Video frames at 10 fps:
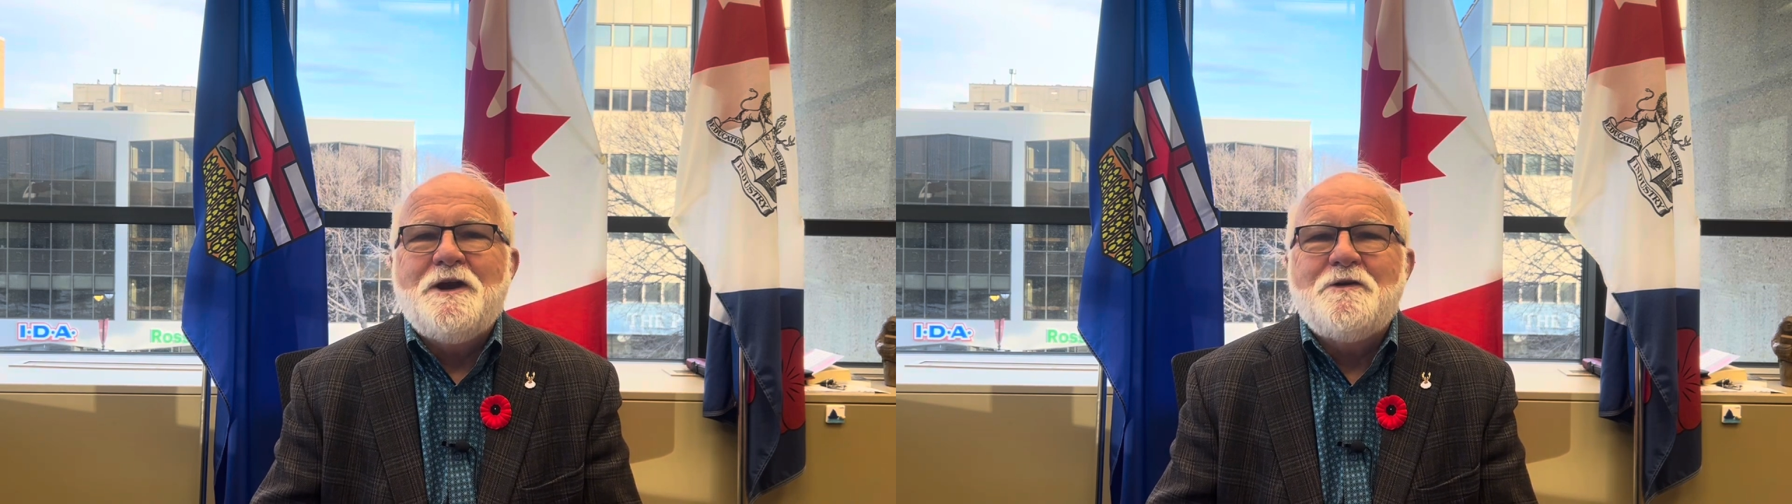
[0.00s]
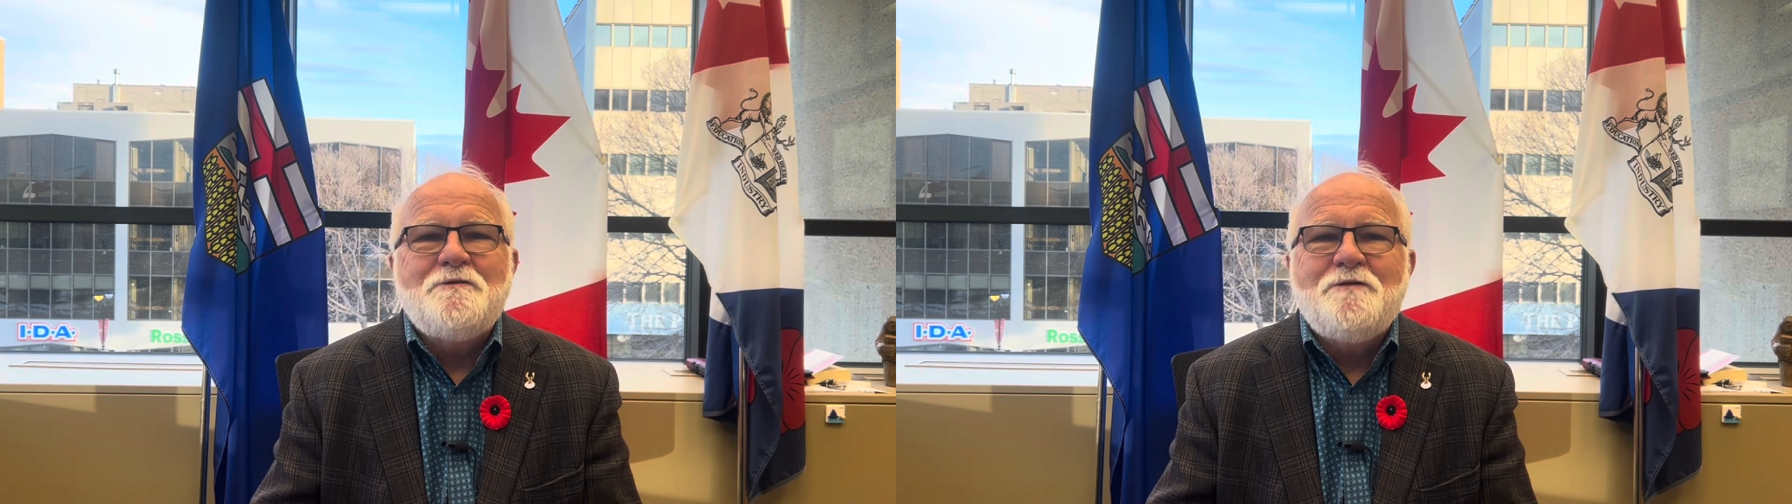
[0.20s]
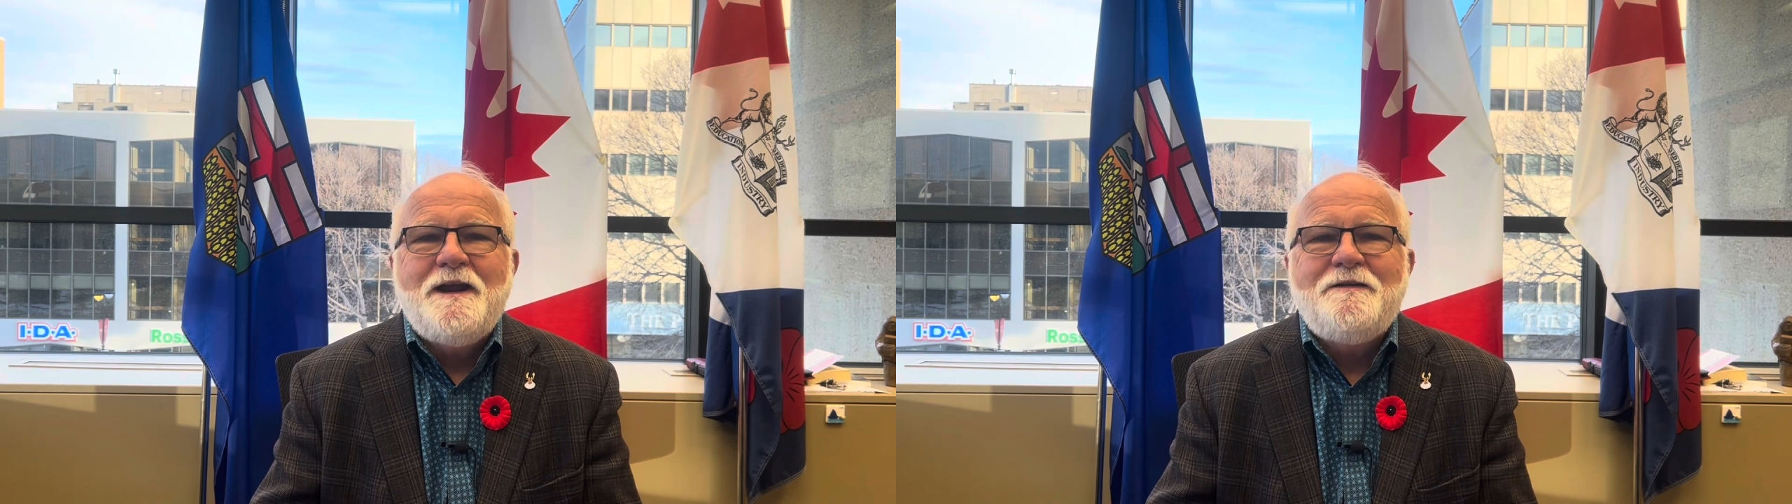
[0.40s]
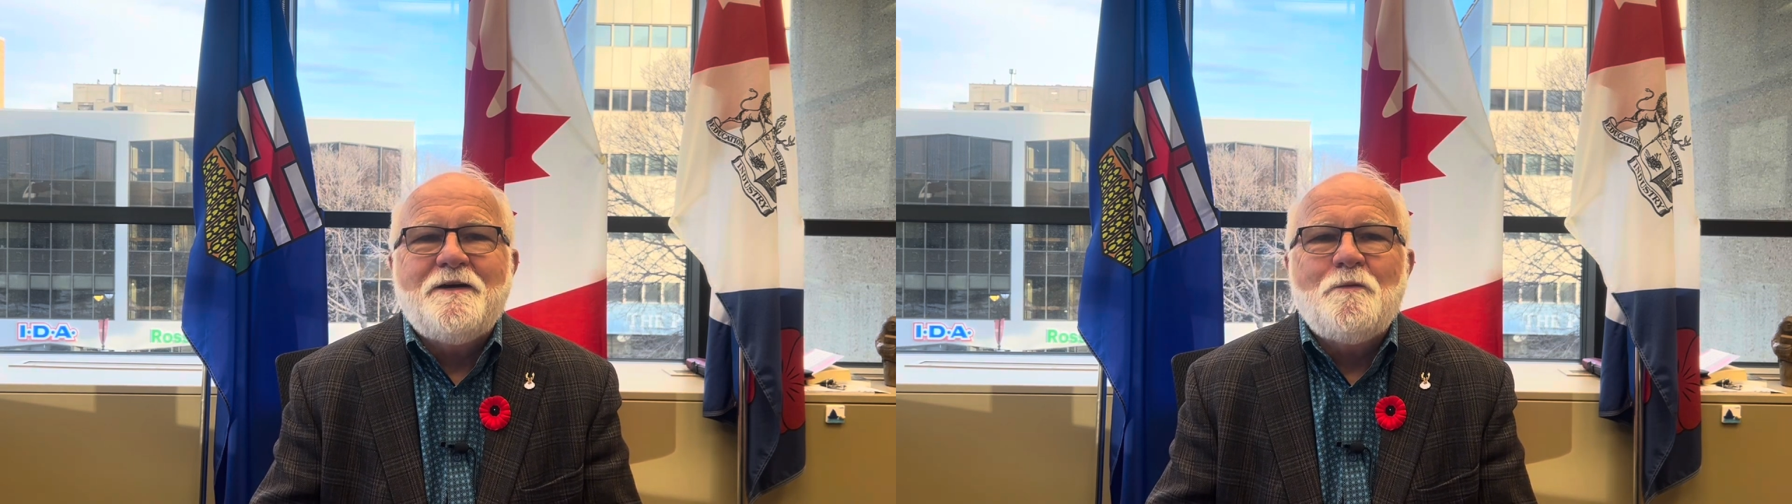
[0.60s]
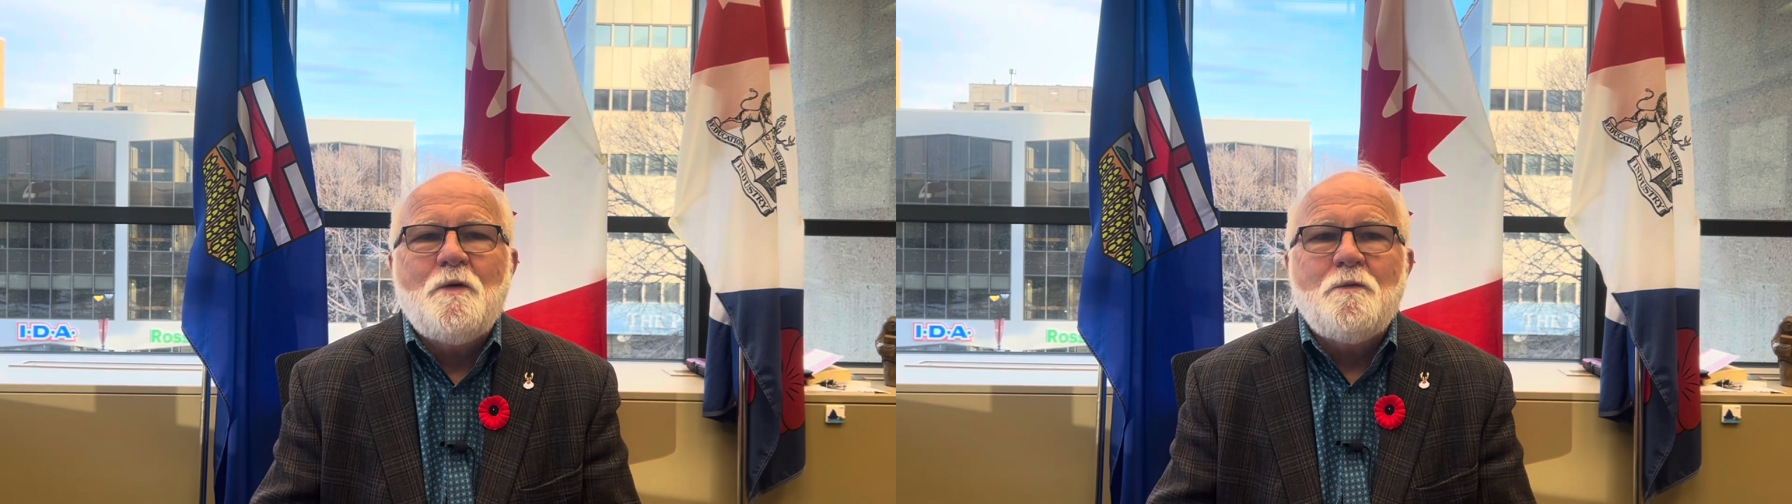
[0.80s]
here in Red
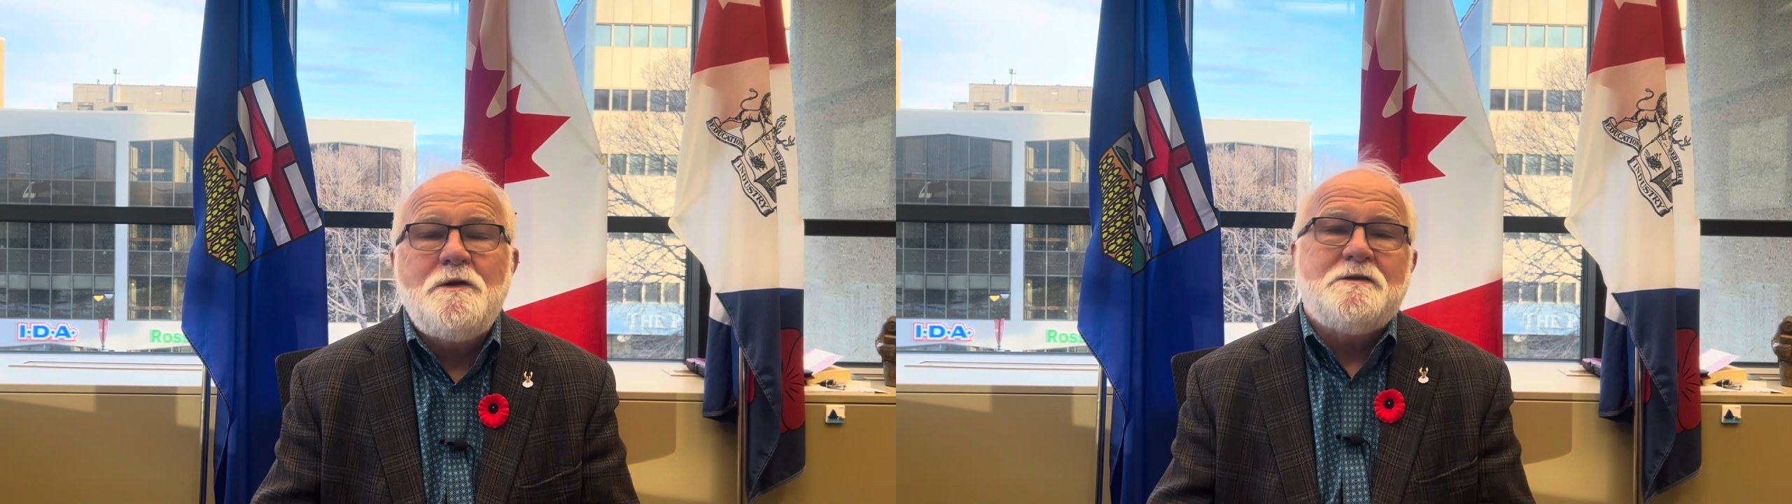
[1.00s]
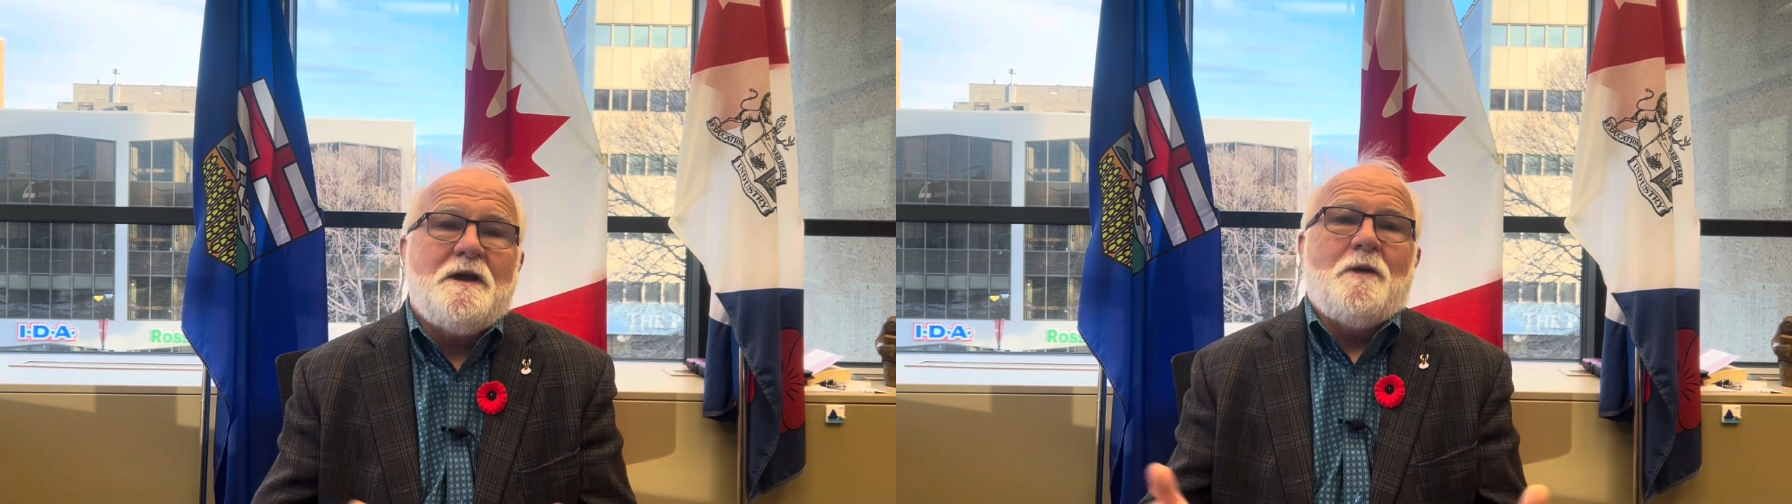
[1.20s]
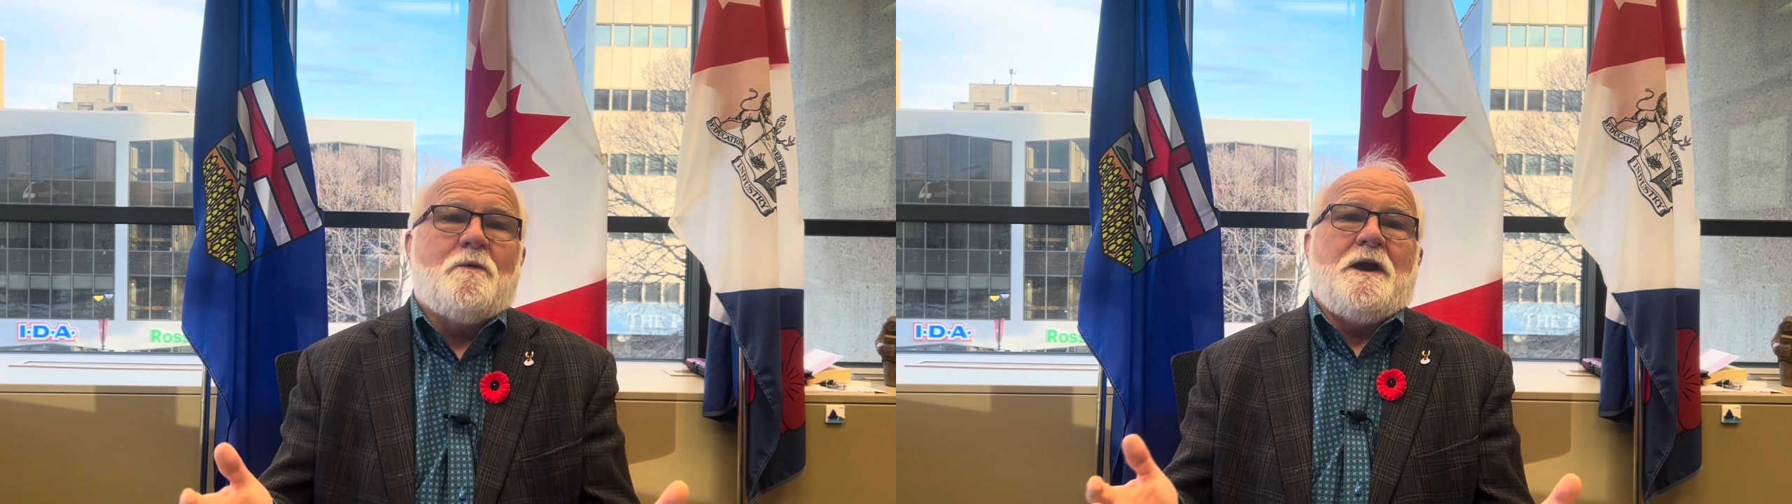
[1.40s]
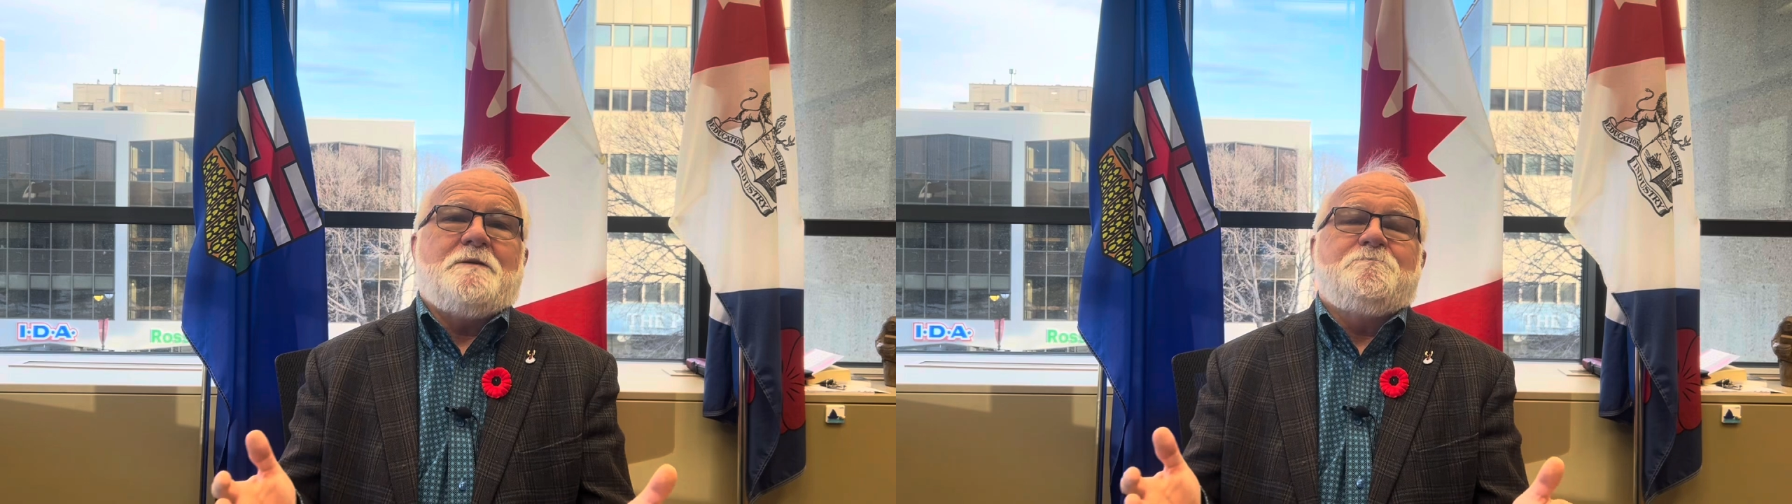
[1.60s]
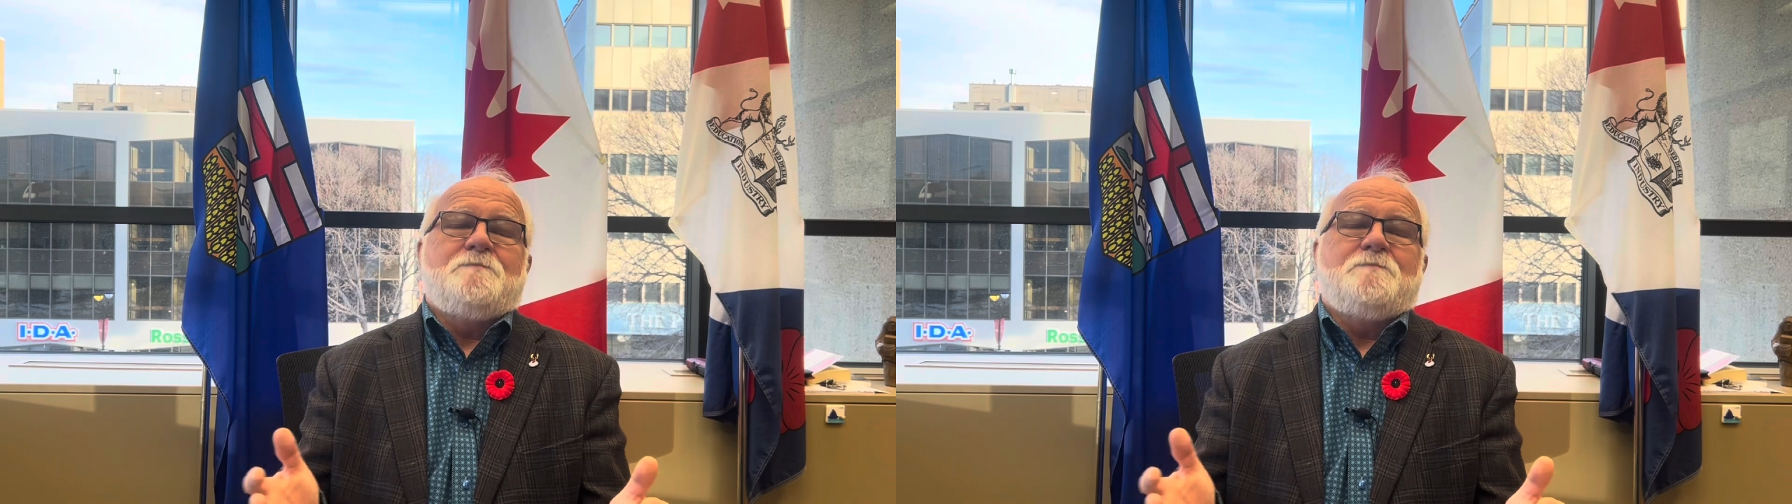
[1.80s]
Deer, where we celebrate